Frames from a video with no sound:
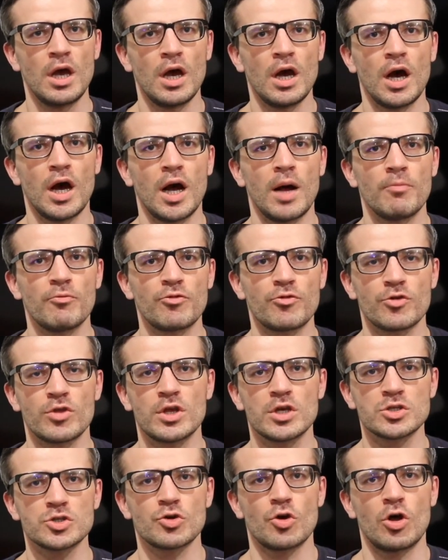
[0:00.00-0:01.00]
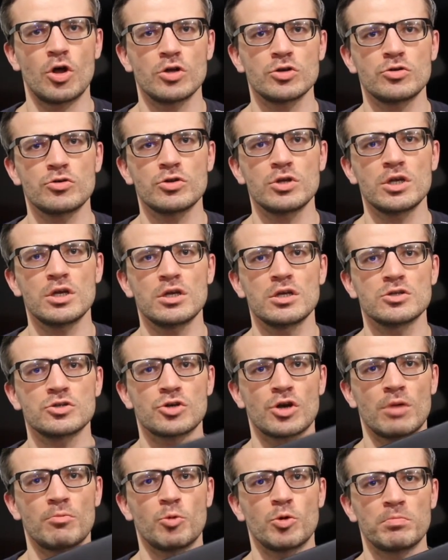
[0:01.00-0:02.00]
Um, for this, all you'll need is
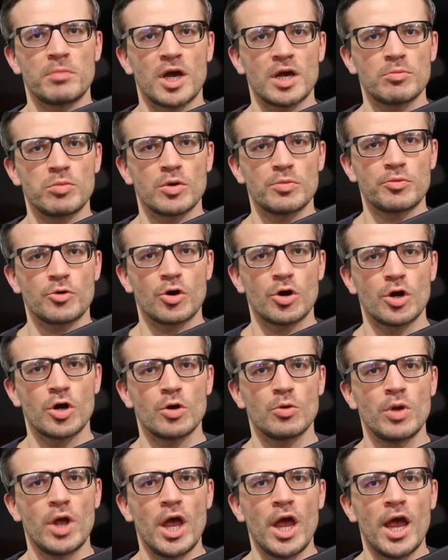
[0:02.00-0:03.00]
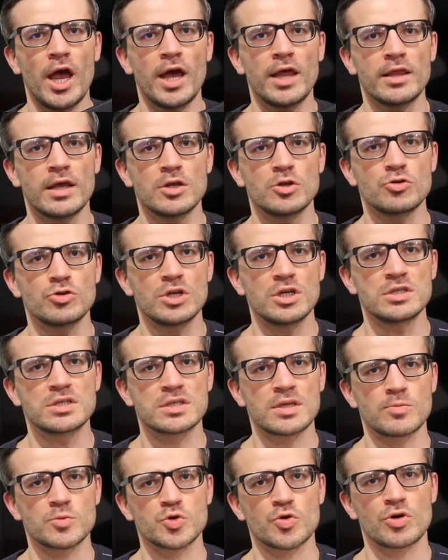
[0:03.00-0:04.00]
your M1 MacBook Pro and then you'll need
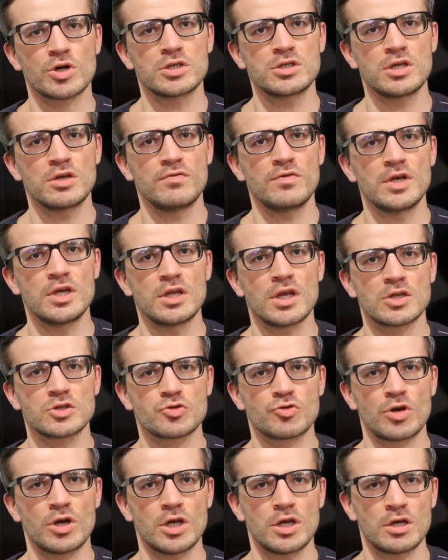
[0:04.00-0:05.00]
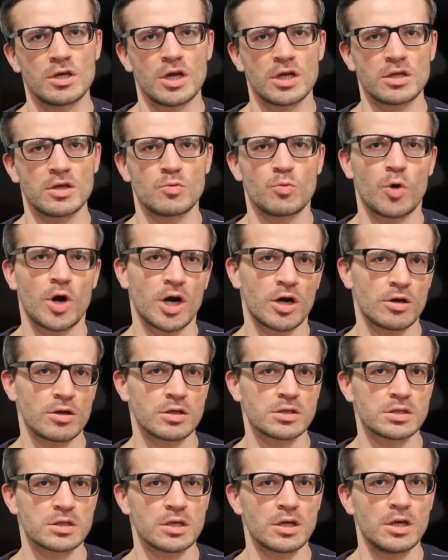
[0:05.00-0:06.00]
some sort of TV that's already connected
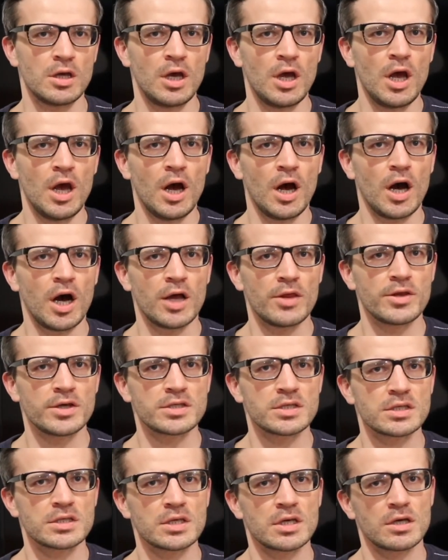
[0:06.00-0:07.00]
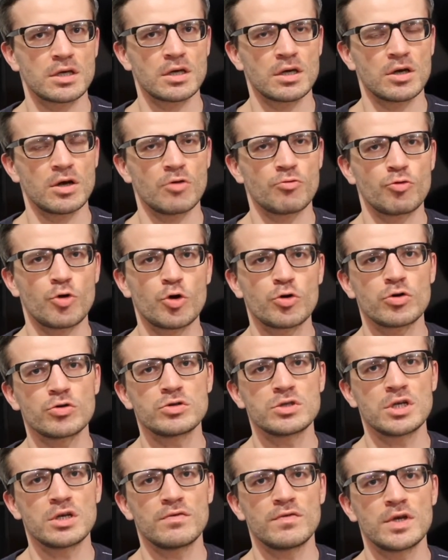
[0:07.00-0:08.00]
wirelessly. Uh, this is a, a, Roku
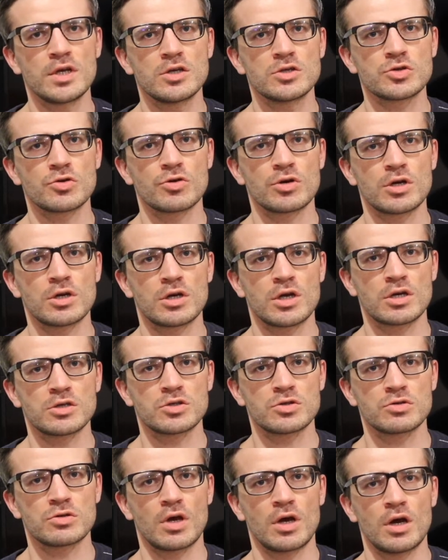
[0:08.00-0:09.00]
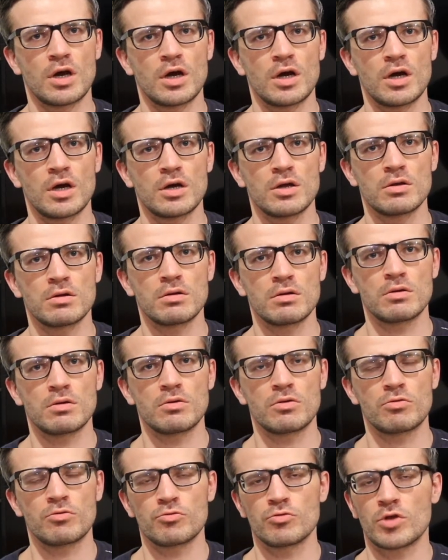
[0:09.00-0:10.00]
TV, so it connects uh,
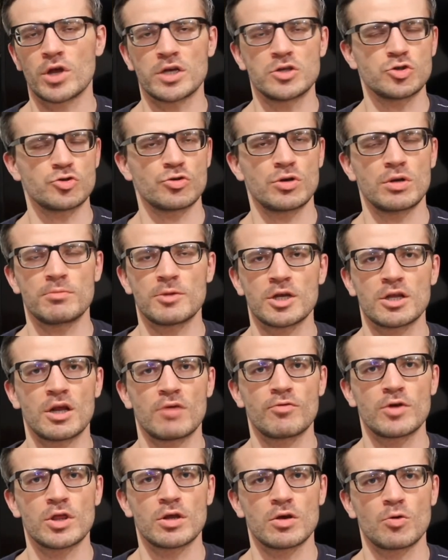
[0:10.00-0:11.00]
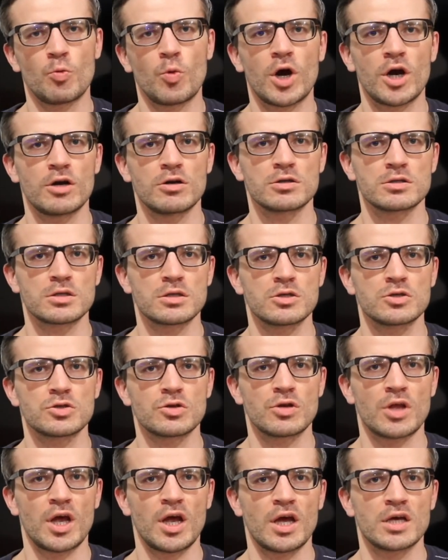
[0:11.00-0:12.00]
through like streaming and everything wirelessly, so
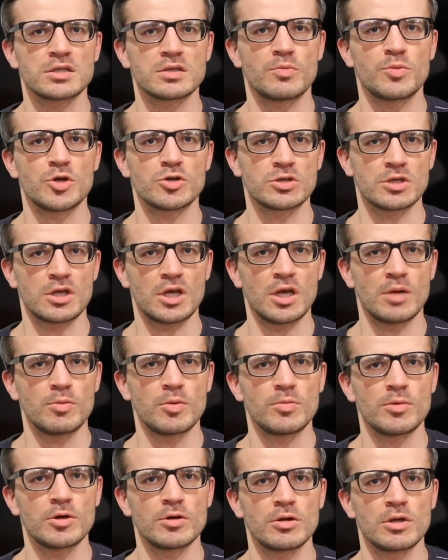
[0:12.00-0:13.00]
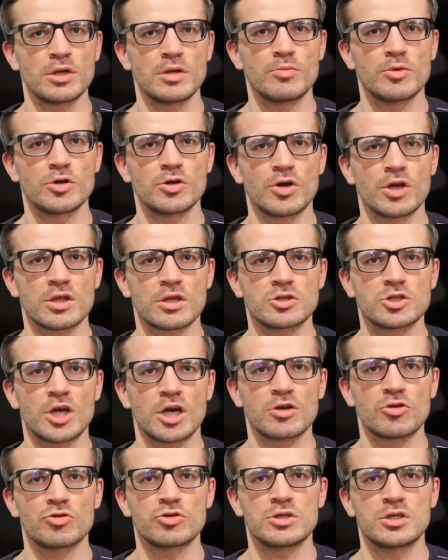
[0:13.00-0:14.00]
that has a built-in capability. But you'll have to
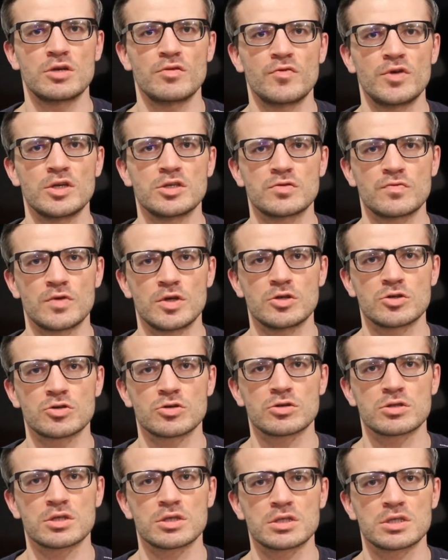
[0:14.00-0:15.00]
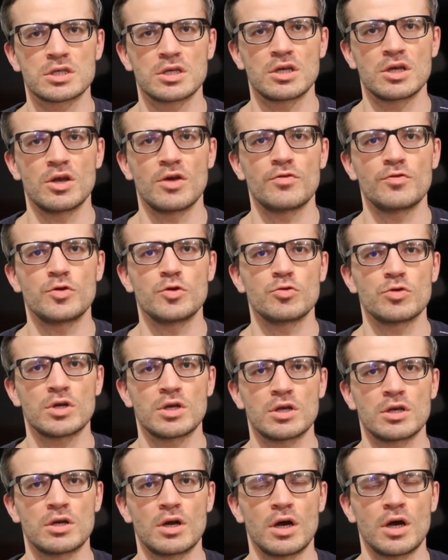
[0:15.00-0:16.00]
check your TV's features to see if you
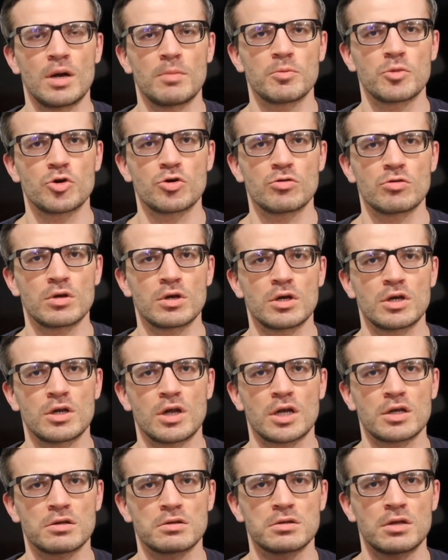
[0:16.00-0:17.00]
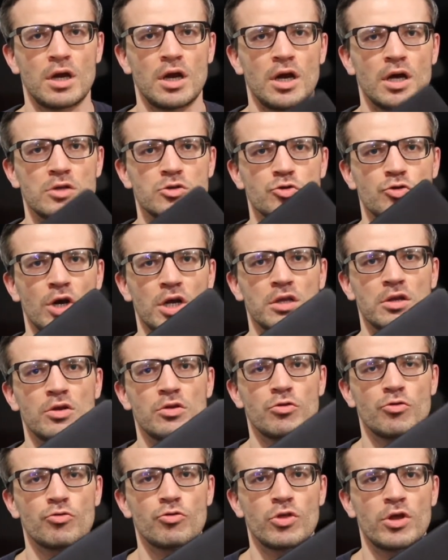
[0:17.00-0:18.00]
can um, connect uh, directly
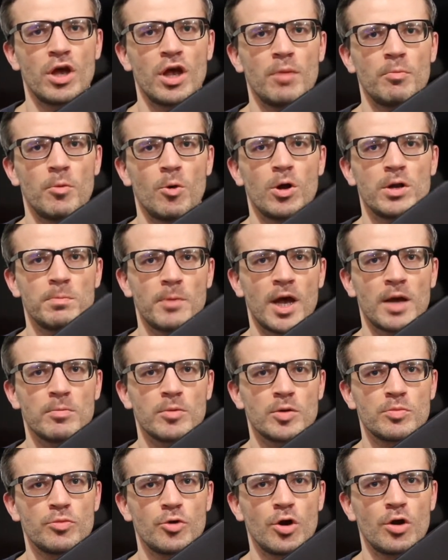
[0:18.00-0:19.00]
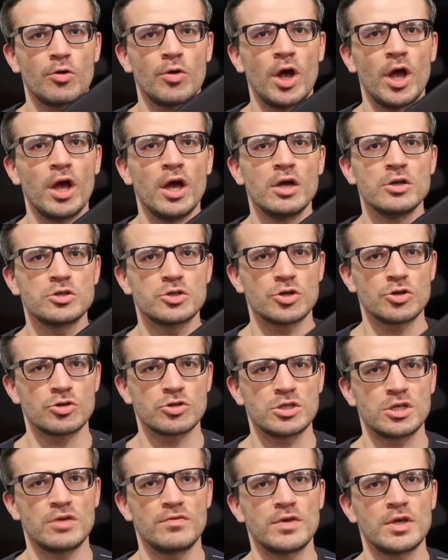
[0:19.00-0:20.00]
through the M1 MacBook Pro to your
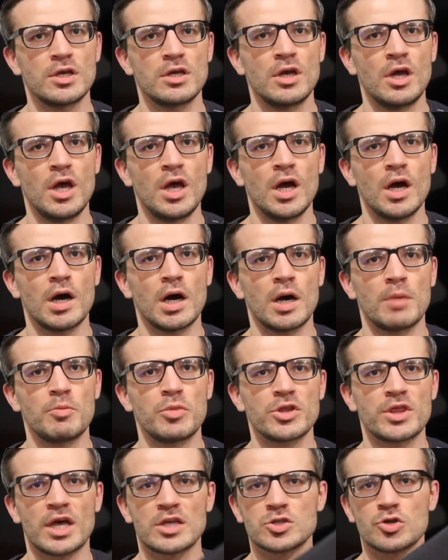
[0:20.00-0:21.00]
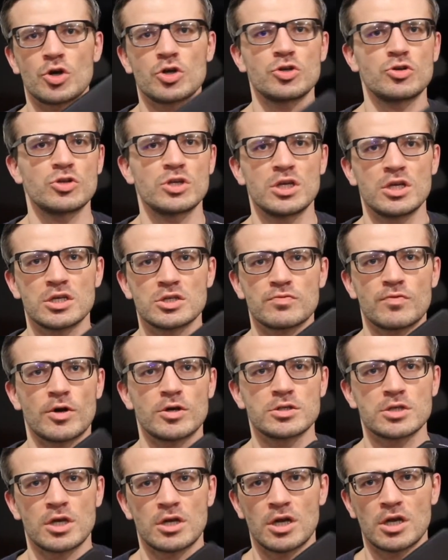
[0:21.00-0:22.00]
TV. Uh, but that's all you'll need as far as
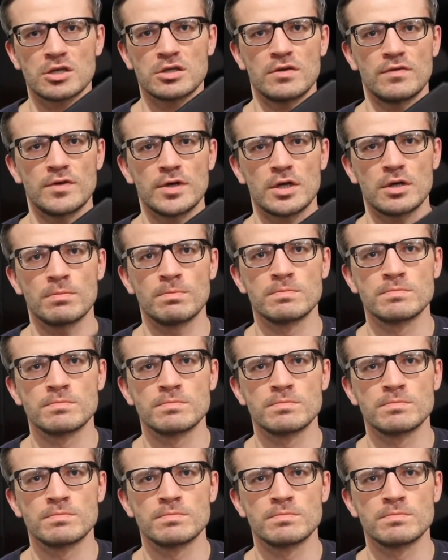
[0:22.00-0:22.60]
connectivity.